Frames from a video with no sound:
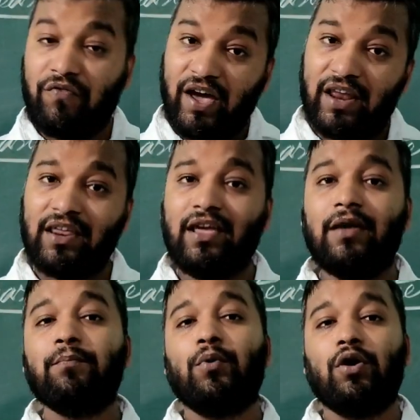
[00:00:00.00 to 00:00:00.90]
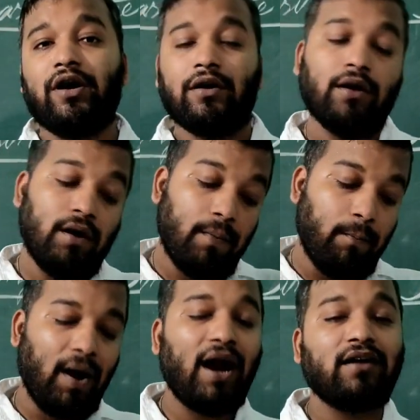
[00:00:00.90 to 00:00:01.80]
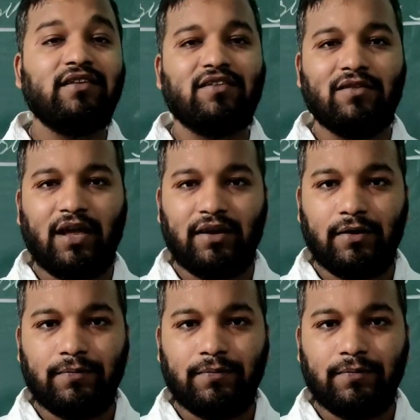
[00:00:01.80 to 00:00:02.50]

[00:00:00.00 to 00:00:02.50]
Very important. Mark this line.